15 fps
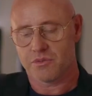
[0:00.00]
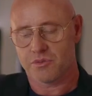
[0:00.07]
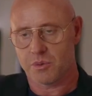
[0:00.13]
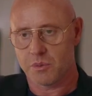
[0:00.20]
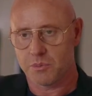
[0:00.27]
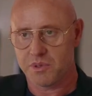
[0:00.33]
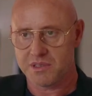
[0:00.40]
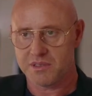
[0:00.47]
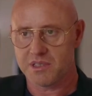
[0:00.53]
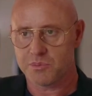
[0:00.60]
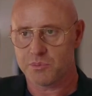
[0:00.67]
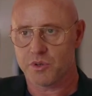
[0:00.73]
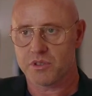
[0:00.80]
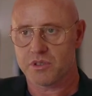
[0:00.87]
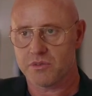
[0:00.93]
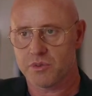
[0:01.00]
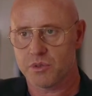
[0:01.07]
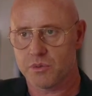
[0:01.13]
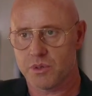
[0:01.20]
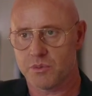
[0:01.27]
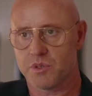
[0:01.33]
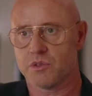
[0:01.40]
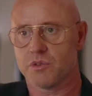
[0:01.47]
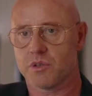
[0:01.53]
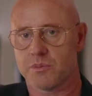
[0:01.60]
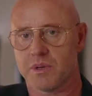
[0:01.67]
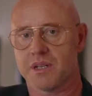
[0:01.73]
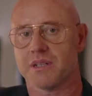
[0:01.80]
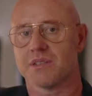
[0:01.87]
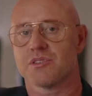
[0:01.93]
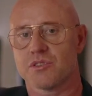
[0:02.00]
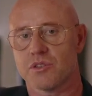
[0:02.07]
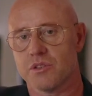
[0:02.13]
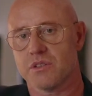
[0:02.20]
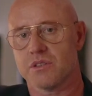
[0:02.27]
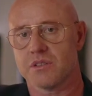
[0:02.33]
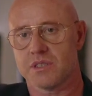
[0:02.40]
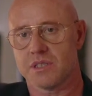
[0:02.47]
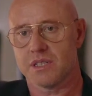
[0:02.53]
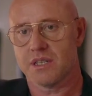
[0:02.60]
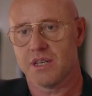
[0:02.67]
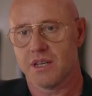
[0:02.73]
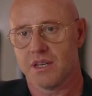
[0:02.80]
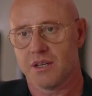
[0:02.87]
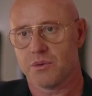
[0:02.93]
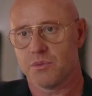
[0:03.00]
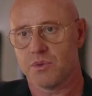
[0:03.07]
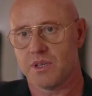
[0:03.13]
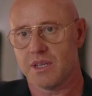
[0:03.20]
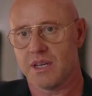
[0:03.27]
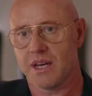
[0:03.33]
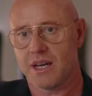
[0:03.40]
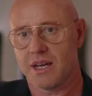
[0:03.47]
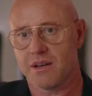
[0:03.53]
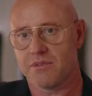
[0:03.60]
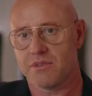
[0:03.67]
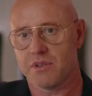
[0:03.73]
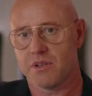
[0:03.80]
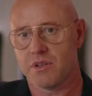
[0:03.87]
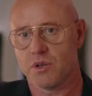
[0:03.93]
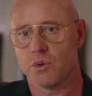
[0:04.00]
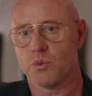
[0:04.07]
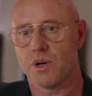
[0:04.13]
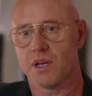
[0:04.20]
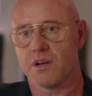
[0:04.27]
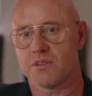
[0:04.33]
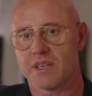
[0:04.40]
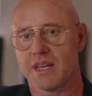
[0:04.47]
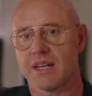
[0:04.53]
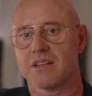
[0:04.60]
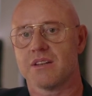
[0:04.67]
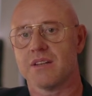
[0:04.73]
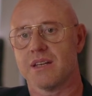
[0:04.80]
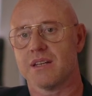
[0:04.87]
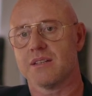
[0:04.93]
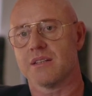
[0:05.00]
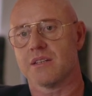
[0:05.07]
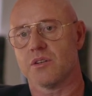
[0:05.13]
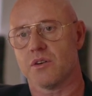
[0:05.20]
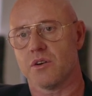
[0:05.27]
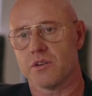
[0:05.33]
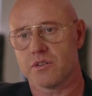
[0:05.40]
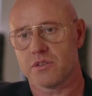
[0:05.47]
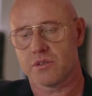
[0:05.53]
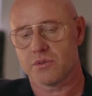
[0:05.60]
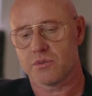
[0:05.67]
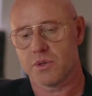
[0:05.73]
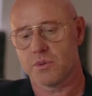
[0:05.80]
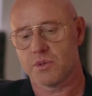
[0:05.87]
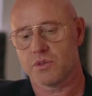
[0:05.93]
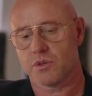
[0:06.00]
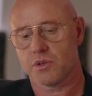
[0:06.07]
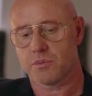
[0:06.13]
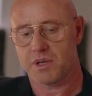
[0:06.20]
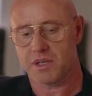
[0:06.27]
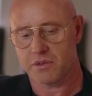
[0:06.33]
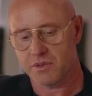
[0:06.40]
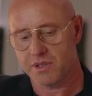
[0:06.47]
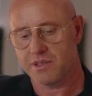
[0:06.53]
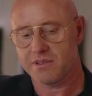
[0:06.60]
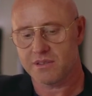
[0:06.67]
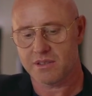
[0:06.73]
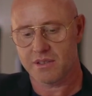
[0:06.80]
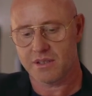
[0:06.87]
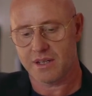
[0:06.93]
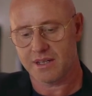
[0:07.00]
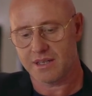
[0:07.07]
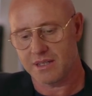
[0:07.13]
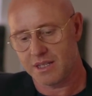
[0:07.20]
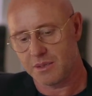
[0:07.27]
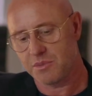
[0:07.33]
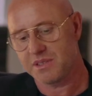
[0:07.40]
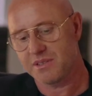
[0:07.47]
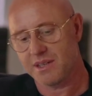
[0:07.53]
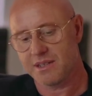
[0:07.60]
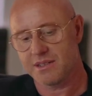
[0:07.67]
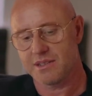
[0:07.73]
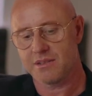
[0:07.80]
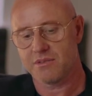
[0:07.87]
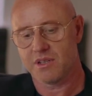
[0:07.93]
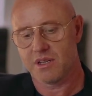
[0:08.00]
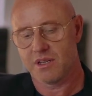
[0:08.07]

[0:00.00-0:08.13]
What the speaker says: from a business point of view, when we talk about uncertainty, we have no way of calculating the odds. When we talk about risk, like in imitative,